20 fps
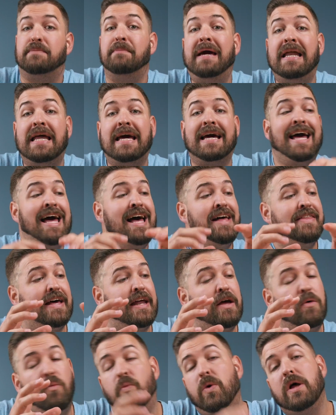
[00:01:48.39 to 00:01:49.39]
meaning that
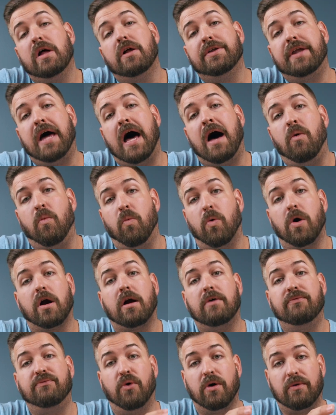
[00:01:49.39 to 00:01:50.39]
it will not
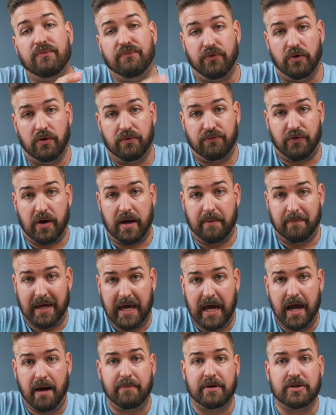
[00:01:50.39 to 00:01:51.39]
work for full frame
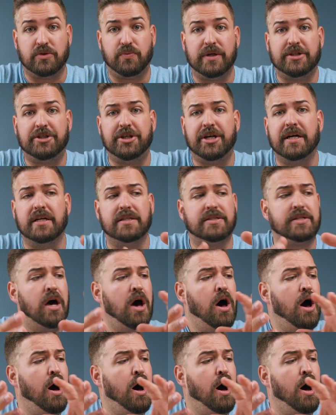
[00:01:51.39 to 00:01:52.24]
cameras, which is